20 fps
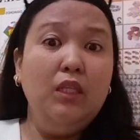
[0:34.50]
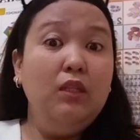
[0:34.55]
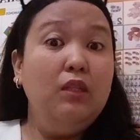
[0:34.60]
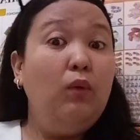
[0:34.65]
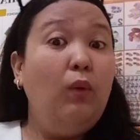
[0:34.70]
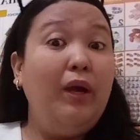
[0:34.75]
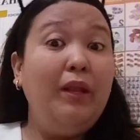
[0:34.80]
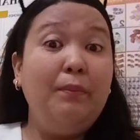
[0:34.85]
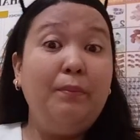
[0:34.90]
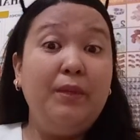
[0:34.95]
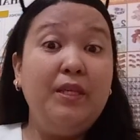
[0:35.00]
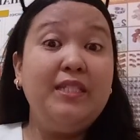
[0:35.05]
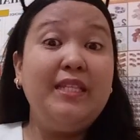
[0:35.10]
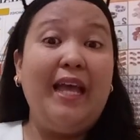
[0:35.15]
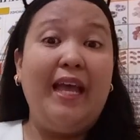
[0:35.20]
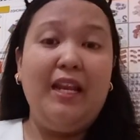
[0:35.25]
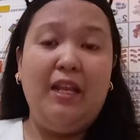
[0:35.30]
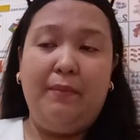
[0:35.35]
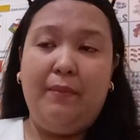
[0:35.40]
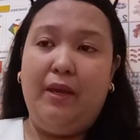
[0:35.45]
the One Piece
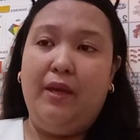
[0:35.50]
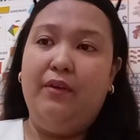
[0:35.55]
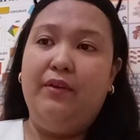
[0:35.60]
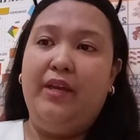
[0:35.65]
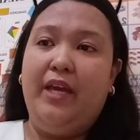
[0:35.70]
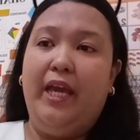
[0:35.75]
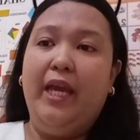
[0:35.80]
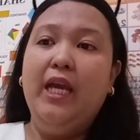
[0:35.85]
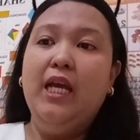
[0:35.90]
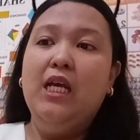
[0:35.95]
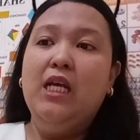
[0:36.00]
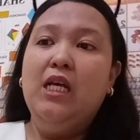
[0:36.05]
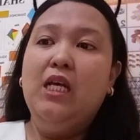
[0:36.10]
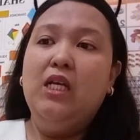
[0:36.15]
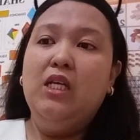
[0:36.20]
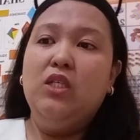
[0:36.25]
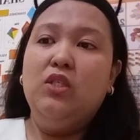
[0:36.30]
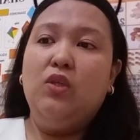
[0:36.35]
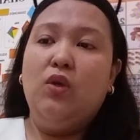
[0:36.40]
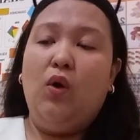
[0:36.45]
anime, okay,
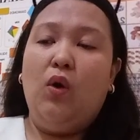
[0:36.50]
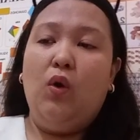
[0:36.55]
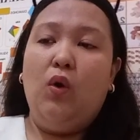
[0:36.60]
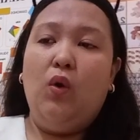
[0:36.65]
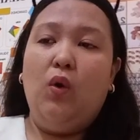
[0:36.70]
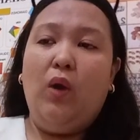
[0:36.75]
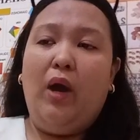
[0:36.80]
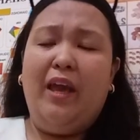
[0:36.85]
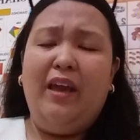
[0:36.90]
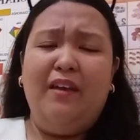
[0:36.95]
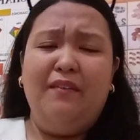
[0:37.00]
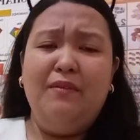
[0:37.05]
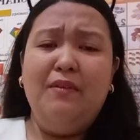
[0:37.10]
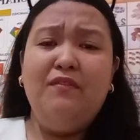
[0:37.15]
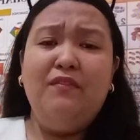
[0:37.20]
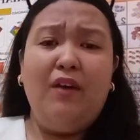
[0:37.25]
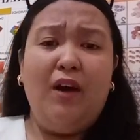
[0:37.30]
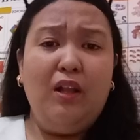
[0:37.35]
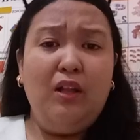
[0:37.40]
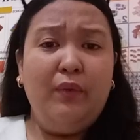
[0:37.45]
so I have
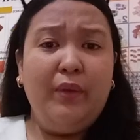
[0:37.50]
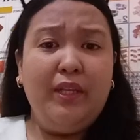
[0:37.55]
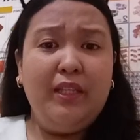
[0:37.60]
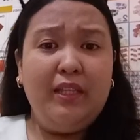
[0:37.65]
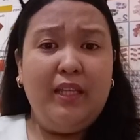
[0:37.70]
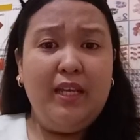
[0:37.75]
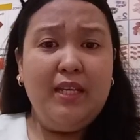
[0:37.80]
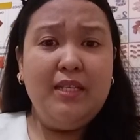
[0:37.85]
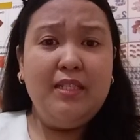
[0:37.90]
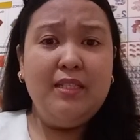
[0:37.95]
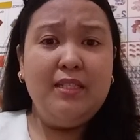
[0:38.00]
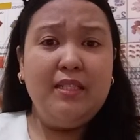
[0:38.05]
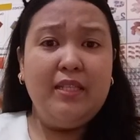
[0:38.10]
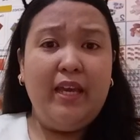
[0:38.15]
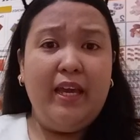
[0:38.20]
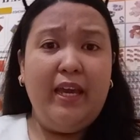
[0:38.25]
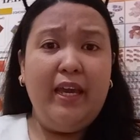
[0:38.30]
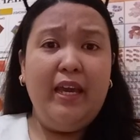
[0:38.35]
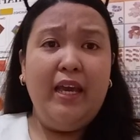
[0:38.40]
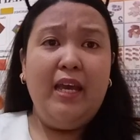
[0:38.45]
been following this,
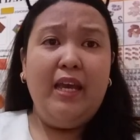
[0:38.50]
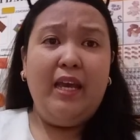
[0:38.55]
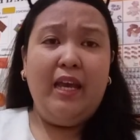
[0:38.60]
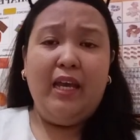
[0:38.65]
okay,